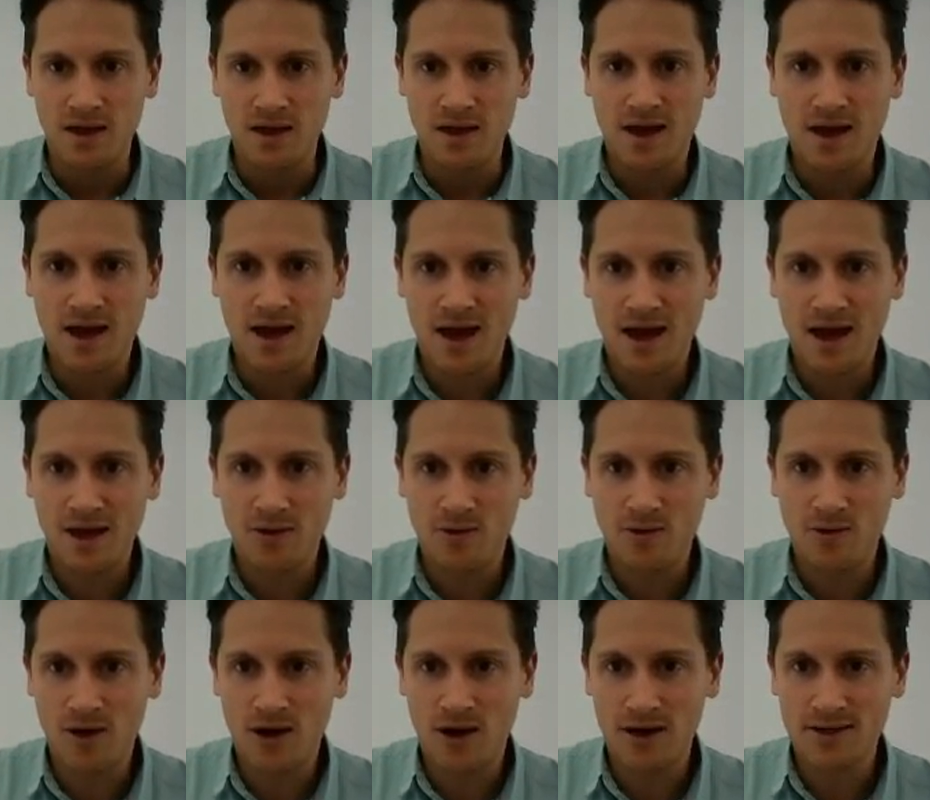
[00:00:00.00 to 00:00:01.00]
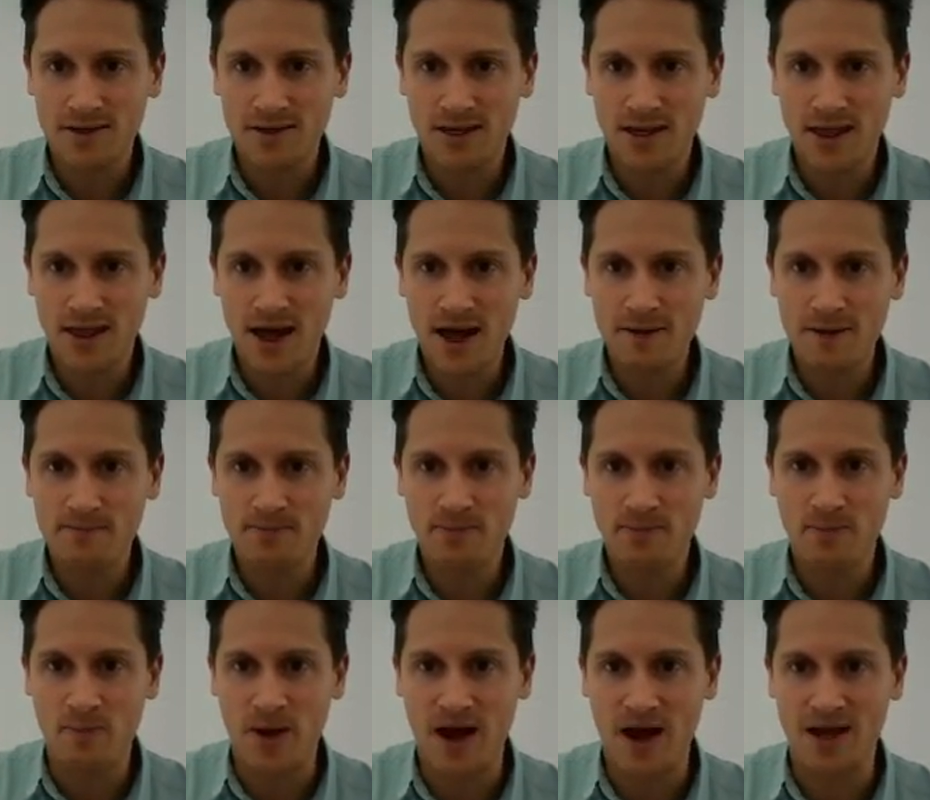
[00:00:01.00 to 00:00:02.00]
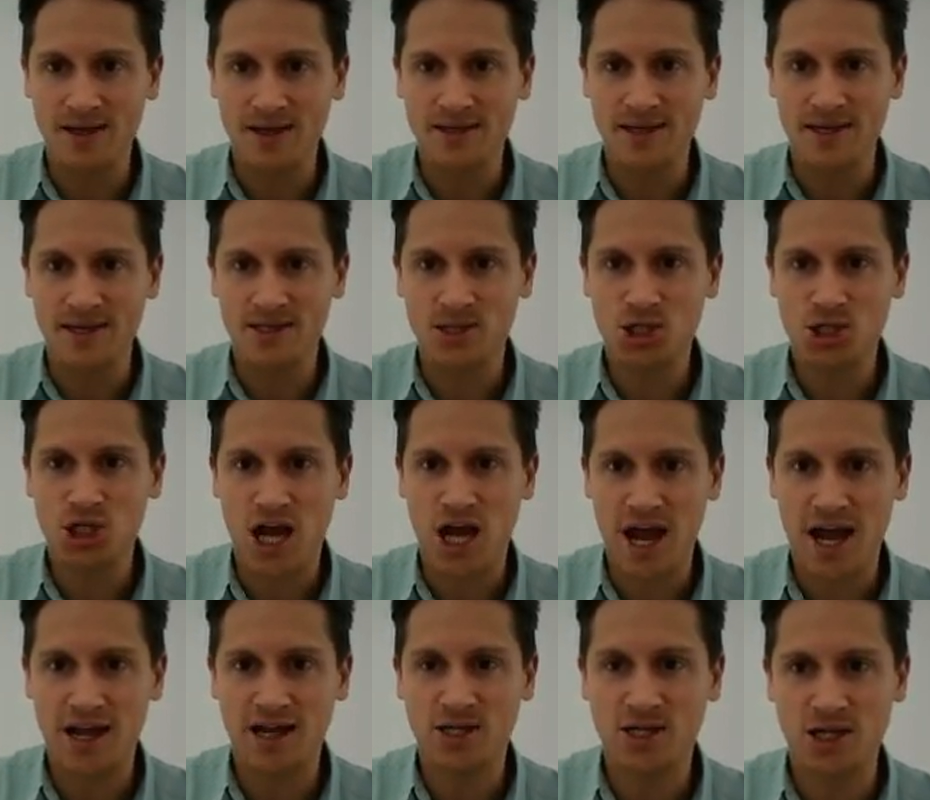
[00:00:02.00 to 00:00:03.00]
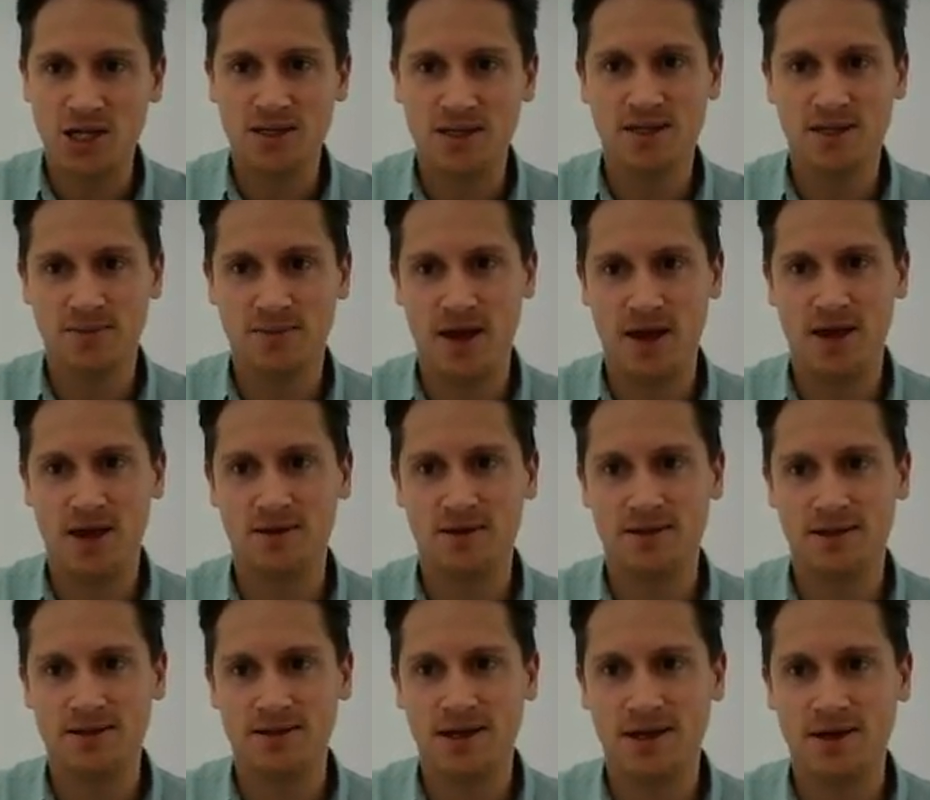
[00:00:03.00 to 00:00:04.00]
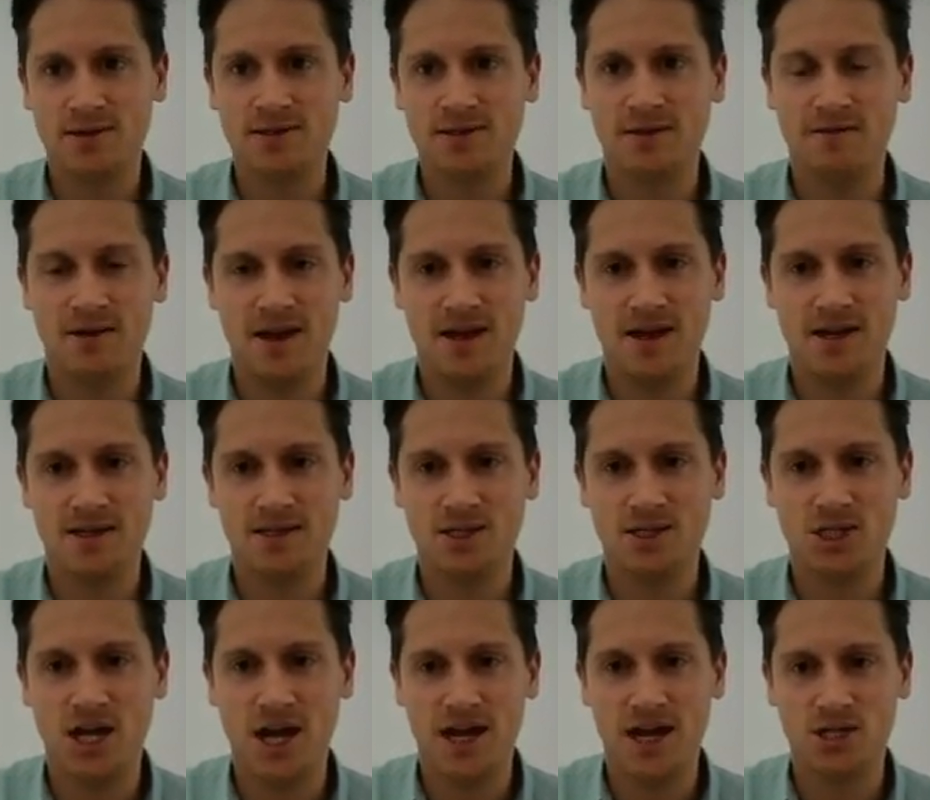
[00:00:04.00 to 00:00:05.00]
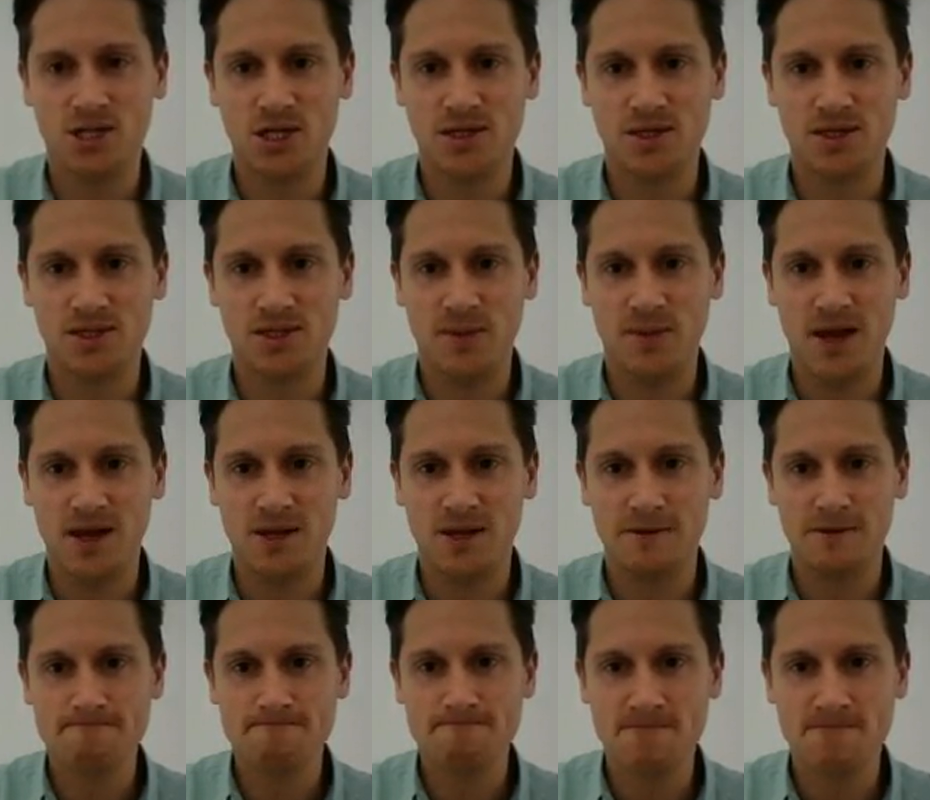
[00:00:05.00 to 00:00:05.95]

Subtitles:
You can't quite see that, but it says change in speed. So delta V is change in speed.